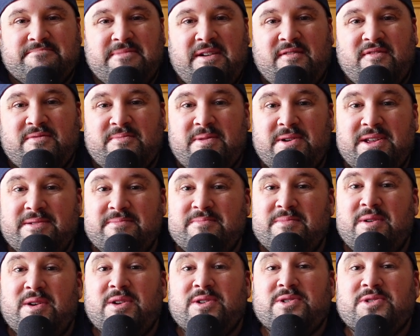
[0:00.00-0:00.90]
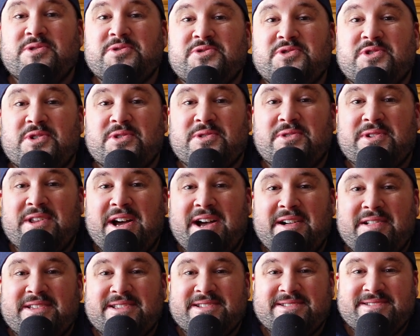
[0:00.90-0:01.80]
Everybody, Gerald
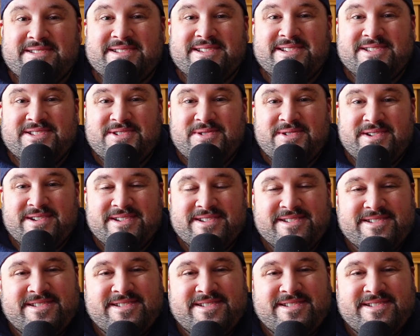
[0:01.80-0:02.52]
Hollett. Enjoy.